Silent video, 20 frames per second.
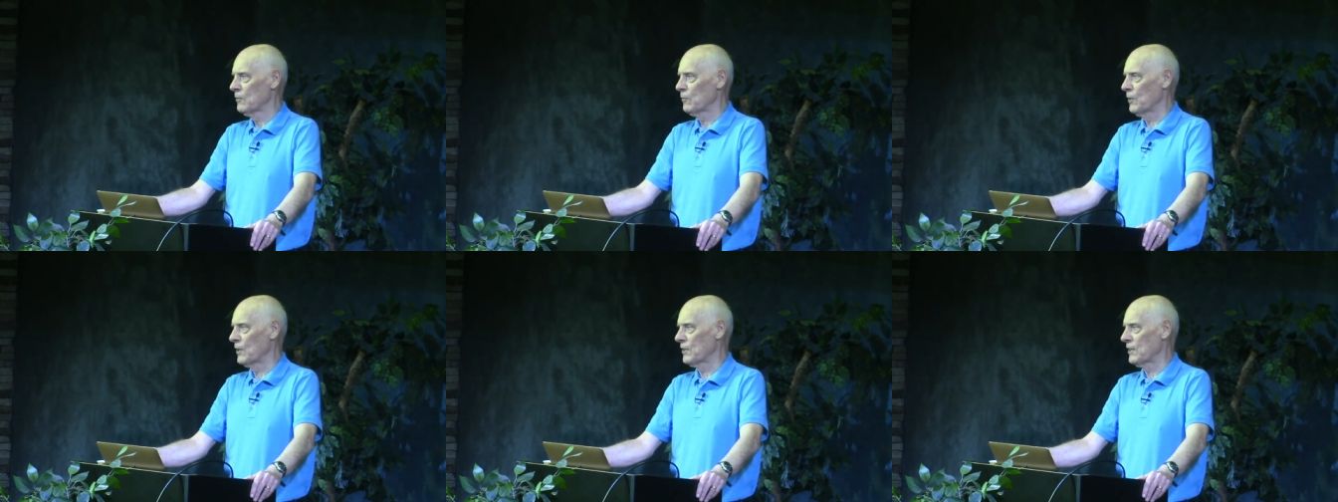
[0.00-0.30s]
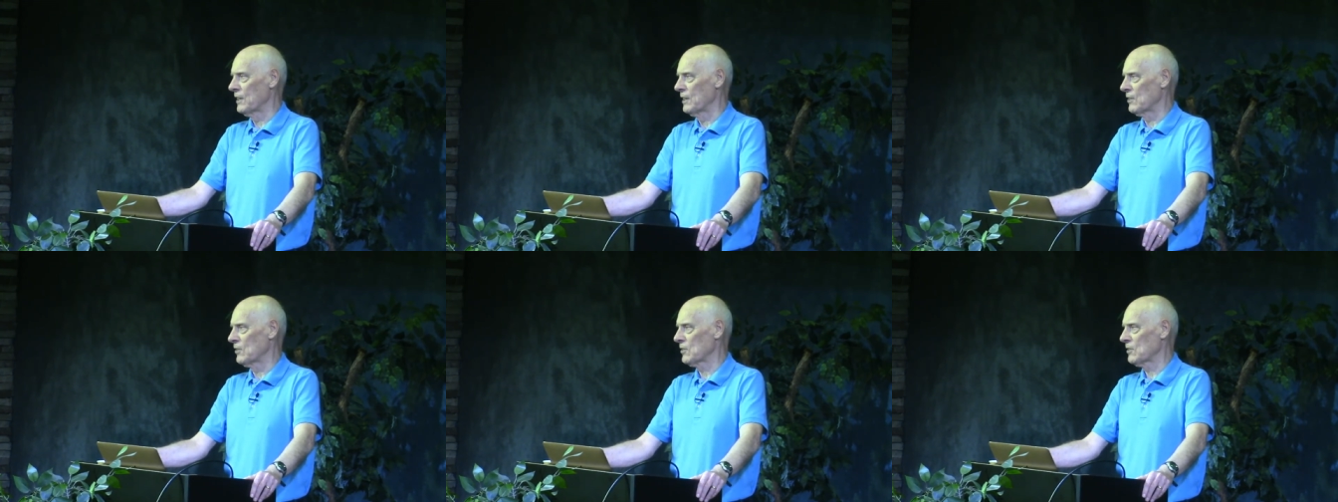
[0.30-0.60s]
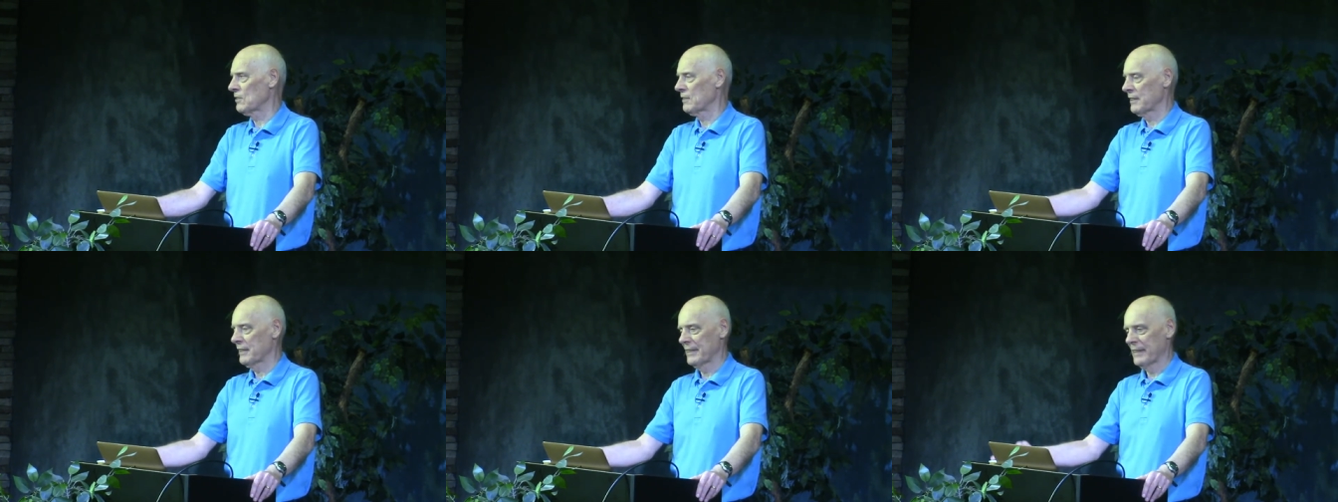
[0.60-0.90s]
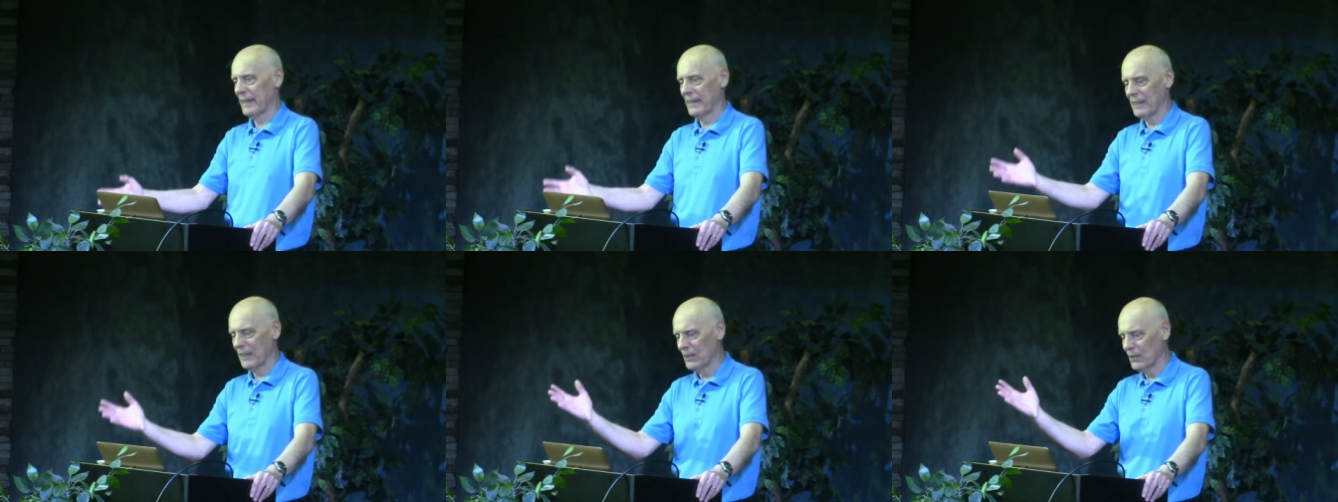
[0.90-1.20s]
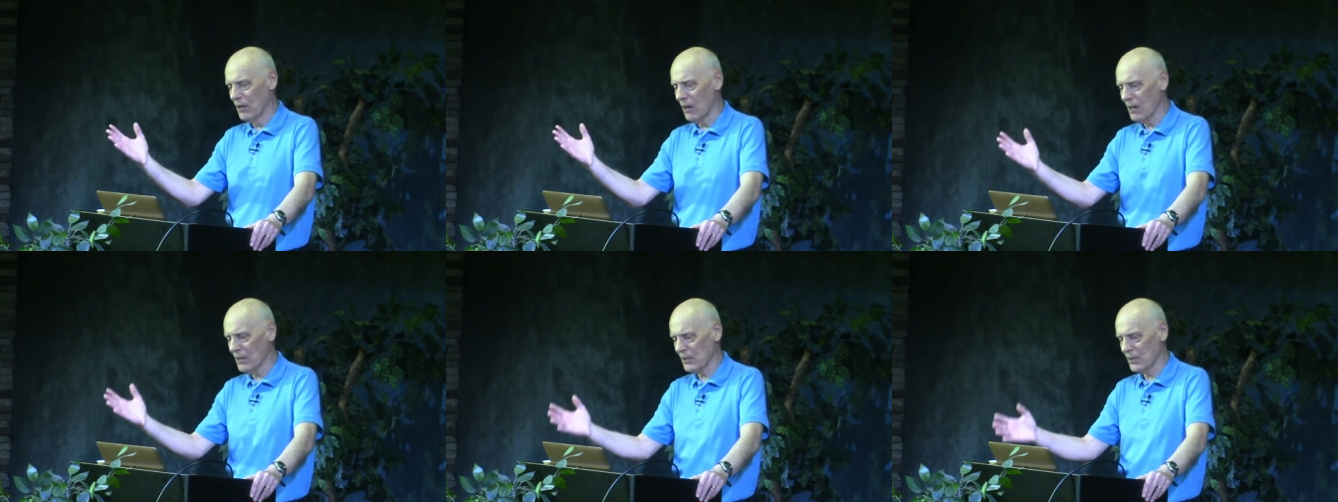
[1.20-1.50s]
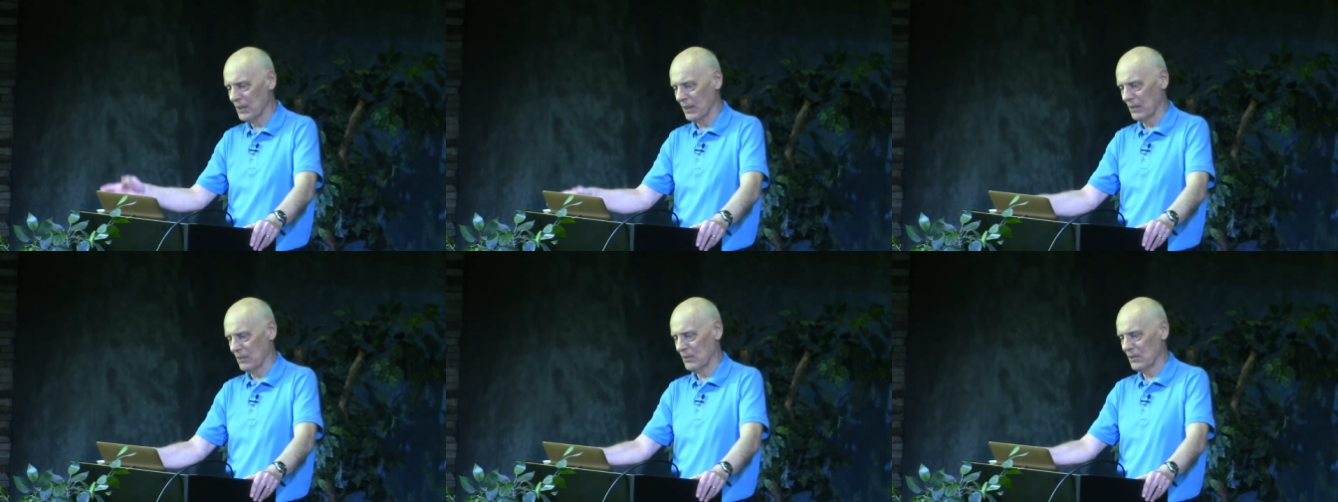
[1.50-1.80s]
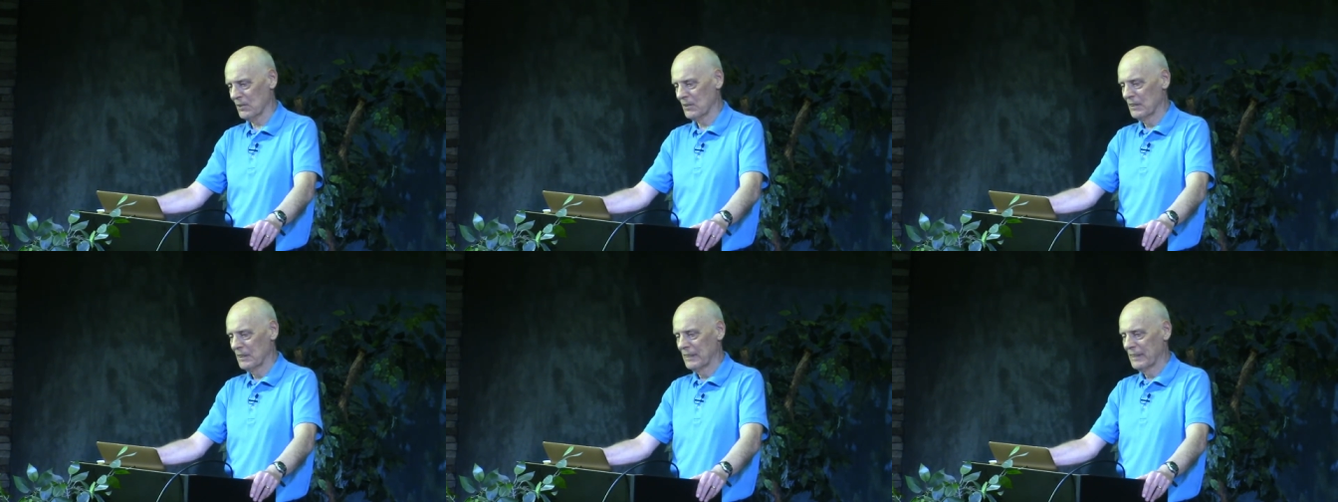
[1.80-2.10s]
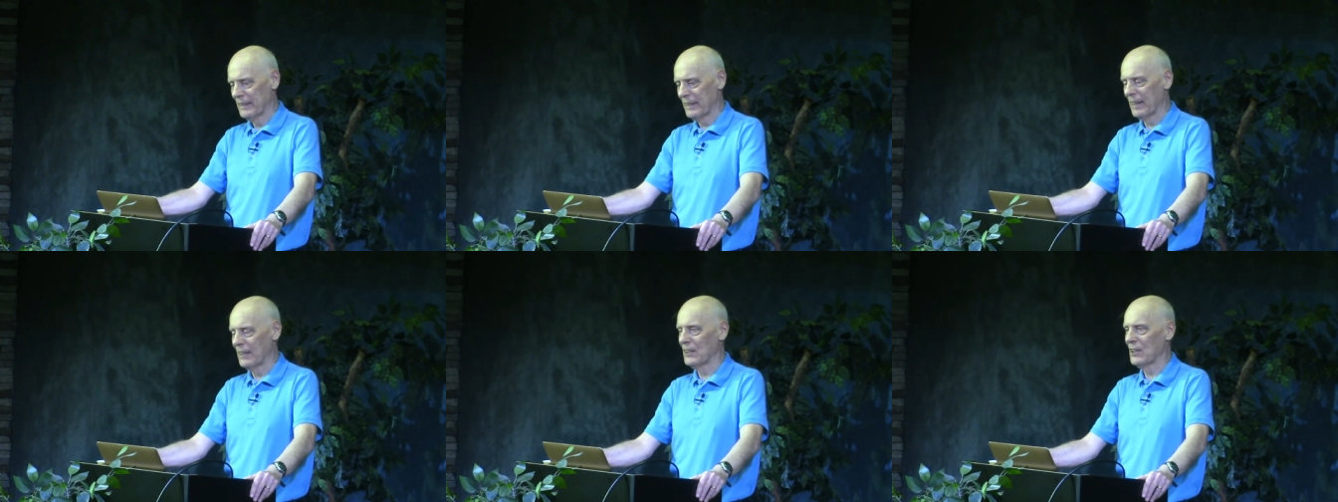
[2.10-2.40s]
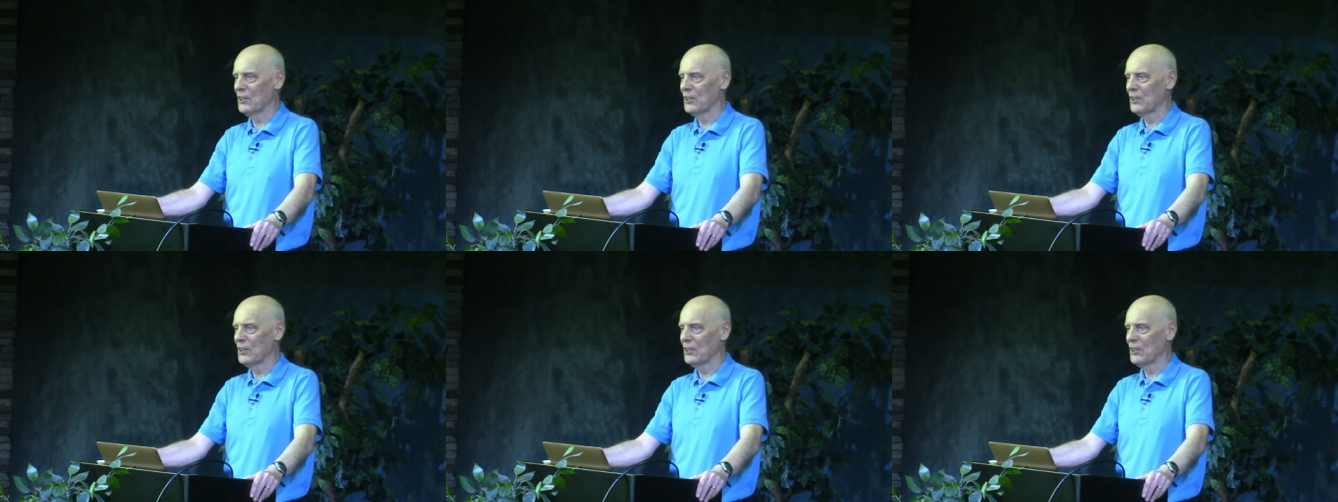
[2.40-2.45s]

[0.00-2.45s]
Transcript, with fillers: with this, and agnostics and